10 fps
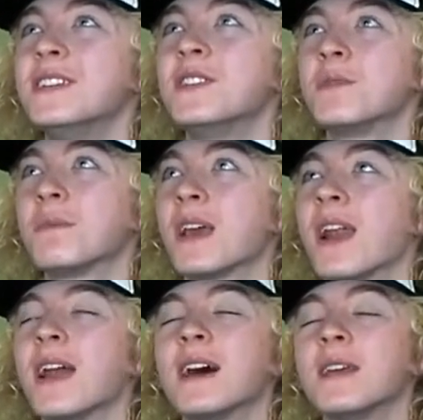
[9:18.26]
just
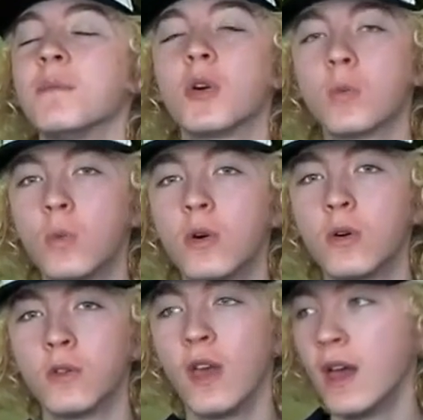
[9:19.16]
climb on
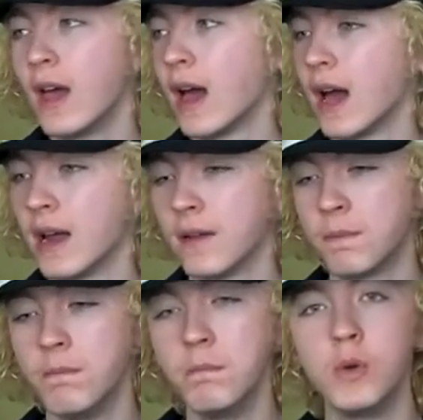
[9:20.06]
walls and
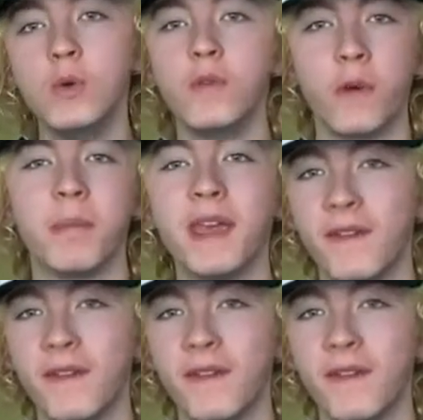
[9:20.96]
move a bit